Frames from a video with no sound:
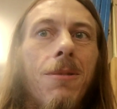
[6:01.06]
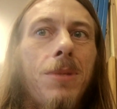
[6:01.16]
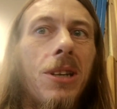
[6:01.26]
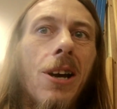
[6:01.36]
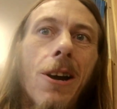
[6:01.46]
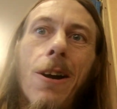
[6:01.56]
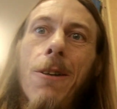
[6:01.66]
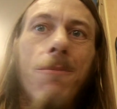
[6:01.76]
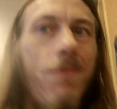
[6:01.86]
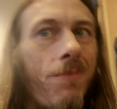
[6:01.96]

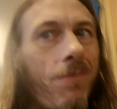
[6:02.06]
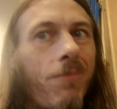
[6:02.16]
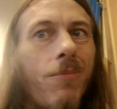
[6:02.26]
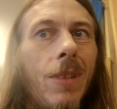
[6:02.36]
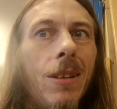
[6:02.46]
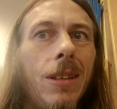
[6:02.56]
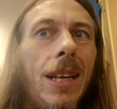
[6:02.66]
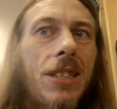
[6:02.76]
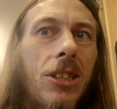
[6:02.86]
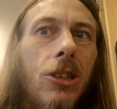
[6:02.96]
so
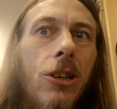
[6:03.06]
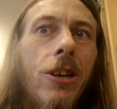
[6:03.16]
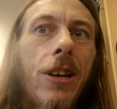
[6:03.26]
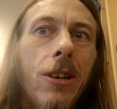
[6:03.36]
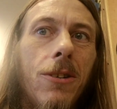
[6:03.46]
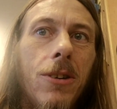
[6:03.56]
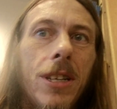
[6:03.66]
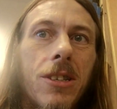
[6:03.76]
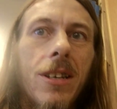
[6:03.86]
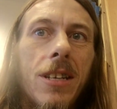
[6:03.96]
lesson learnt, you always
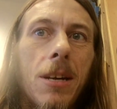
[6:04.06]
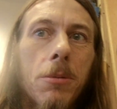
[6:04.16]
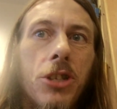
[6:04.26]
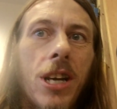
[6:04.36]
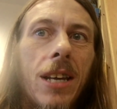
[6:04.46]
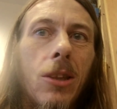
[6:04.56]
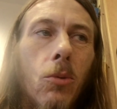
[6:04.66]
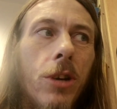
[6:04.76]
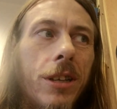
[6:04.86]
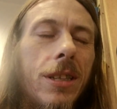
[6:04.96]
got to double check the
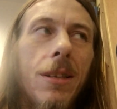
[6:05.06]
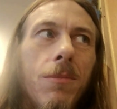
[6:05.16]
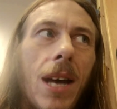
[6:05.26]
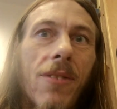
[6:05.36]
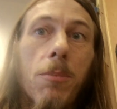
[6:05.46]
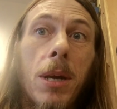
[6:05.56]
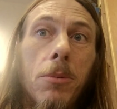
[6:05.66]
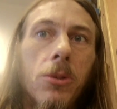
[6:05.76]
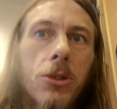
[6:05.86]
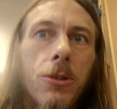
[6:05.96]
work that other
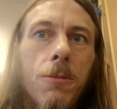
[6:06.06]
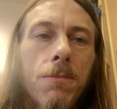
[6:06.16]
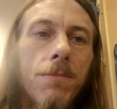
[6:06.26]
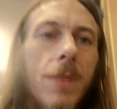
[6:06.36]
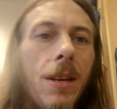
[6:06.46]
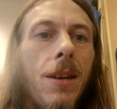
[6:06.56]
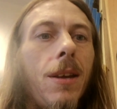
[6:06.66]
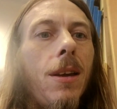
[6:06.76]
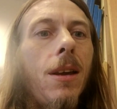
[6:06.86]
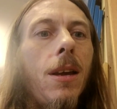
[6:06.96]
people do.
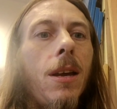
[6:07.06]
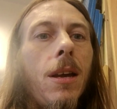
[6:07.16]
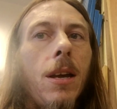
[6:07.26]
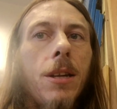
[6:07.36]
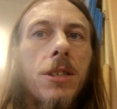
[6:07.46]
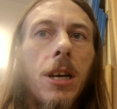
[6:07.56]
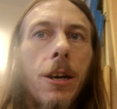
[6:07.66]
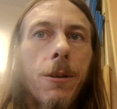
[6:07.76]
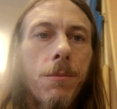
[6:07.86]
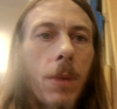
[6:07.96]

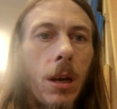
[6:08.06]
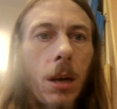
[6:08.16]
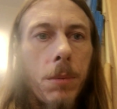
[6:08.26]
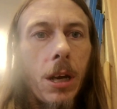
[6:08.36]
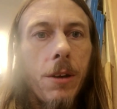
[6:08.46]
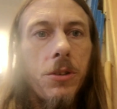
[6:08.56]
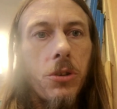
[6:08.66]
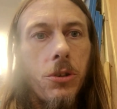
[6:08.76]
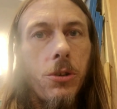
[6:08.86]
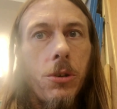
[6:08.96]
So I'm going
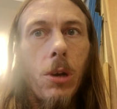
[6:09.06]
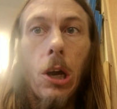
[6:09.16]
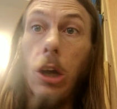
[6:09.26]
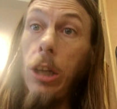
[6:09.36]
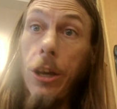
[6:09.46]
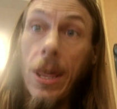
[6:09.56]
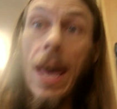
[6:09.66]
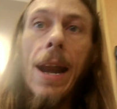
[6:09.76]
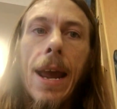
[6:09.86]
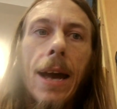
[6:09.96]
to hollow that
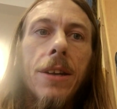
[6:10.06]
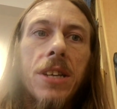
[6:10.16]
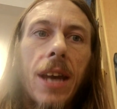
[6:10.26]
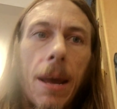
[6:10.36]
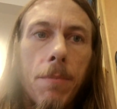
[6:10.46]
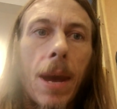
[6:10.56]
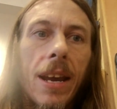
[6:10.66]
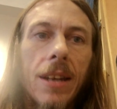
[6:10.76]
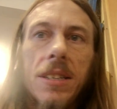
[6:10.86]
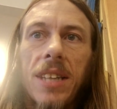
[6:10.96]
out and make
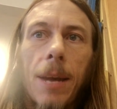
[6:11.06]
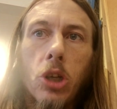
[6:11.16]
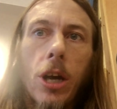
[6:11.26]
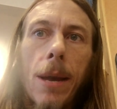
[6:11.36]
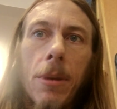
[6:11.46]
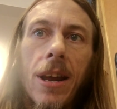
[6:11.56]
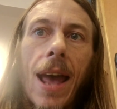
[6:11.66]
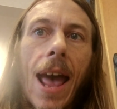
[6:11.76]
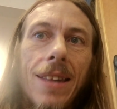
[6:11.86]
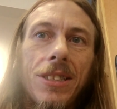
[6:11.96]
it the same diameter
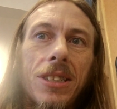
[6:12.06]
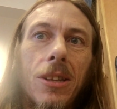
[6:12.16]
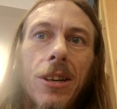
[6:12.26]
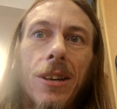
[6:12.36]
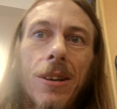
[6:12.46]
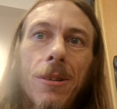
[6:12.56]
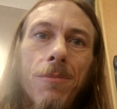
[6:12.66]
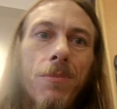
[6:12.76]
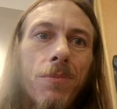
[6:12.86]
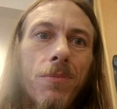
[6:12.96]
as the
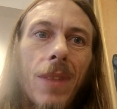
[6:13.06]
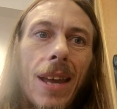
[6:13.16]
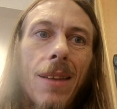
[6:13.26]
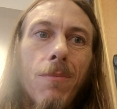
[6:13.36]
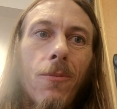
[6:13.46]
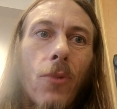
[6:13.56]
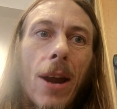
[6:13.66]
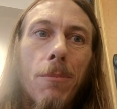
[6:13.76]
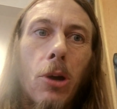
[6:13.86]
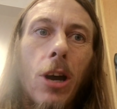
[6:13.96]

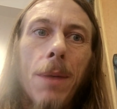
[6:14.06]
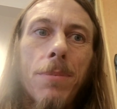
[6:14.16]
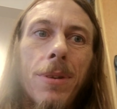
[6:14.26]
round pipe,